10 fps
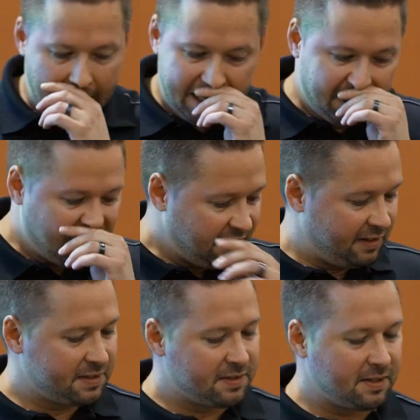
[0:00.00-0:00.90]
I
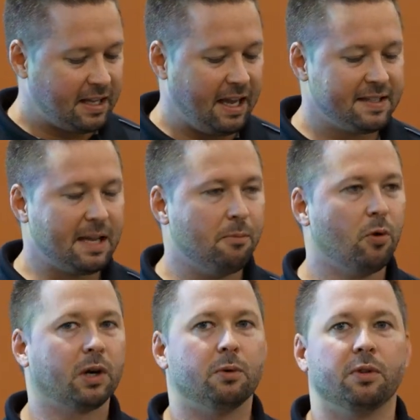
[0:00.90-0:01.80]
this is a case I'm
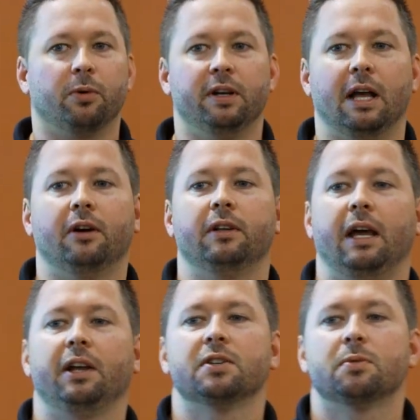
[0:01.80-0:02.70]
working with right now.
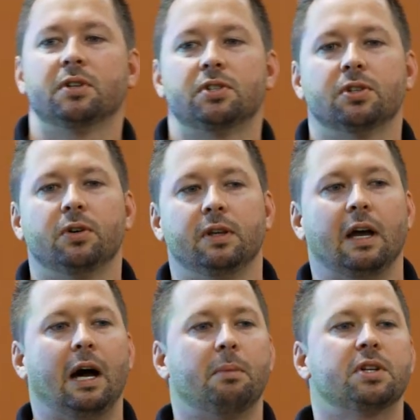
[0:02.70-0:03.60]
I just want to show you
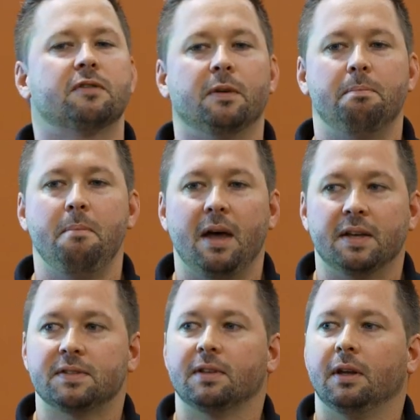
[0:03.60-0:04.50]
how much of a
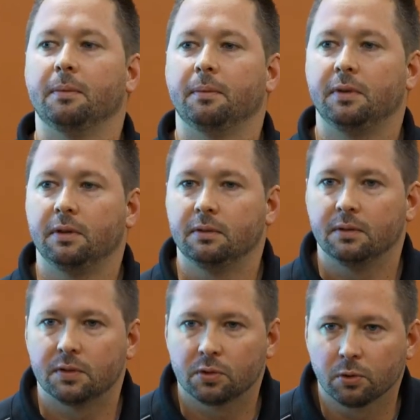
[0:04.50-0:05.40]
mess
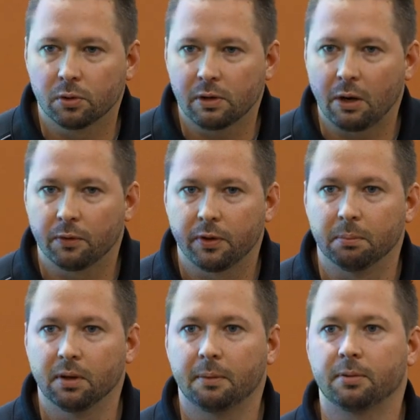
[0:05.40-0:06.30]
screwing around with your
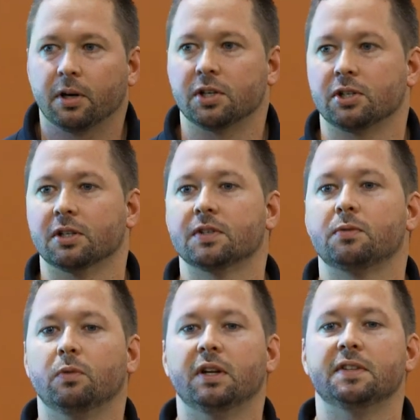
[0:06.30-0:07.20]
blood pressure is
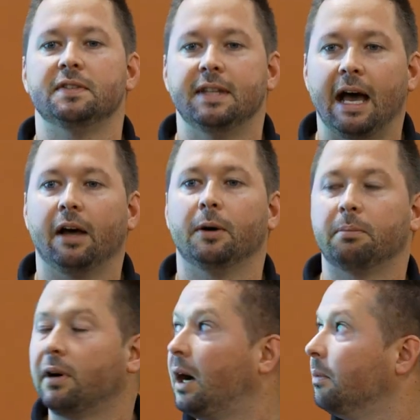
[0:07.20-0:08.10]
when it's not a
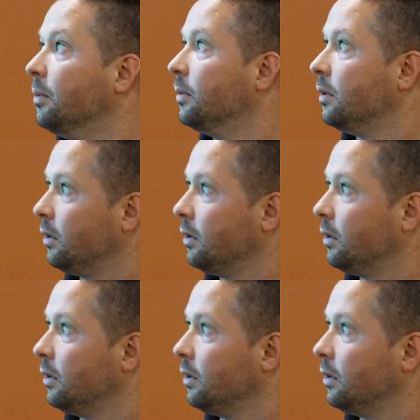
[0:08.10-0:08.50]
problem.